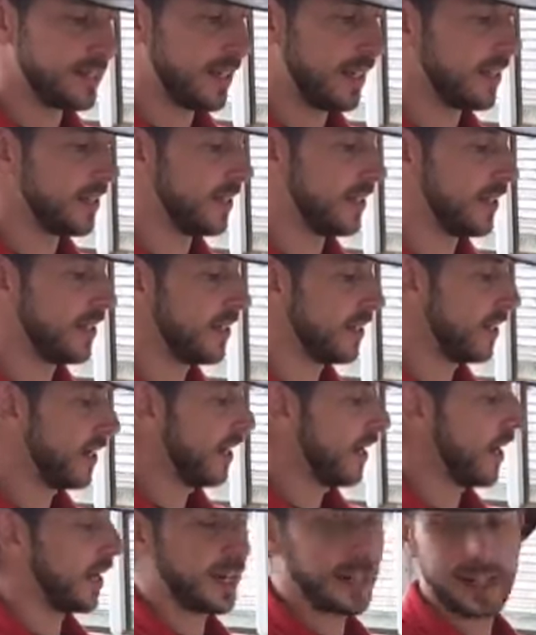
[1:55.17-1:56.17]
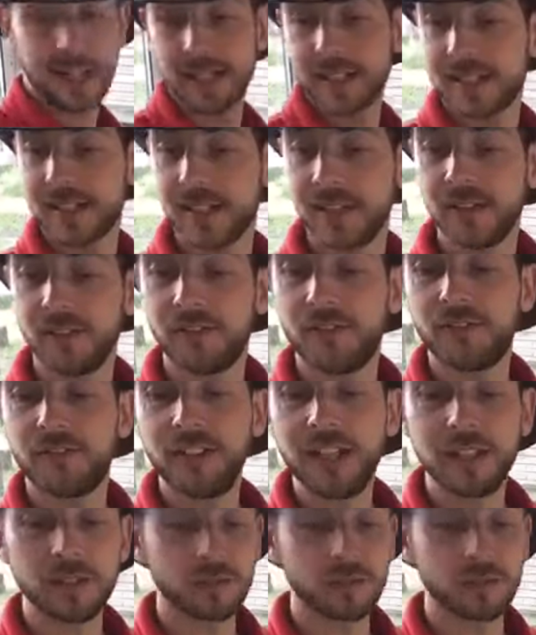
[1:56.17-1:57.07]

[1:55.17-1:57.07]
in and I get to feel